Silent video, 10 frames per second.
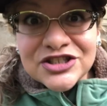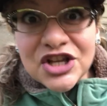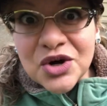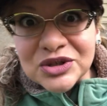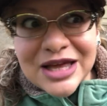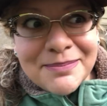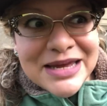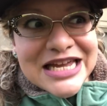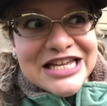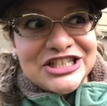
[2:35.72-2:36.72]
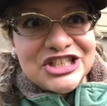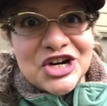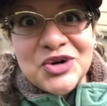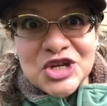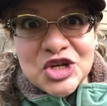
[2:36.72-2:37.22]
So let me
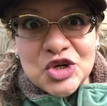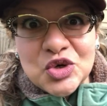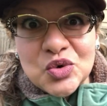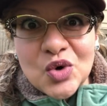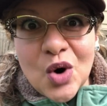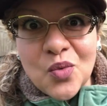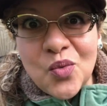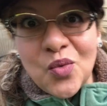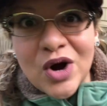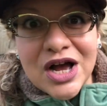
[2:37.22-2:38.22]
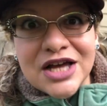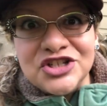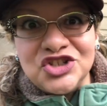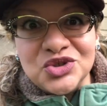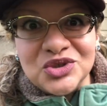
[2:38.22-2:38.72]
show you
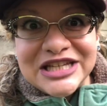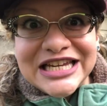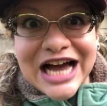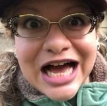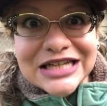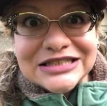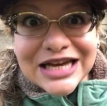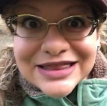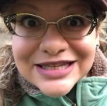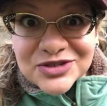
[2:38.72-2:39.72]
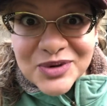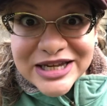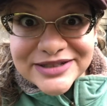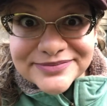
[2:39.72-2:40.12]
what Julie got done this week.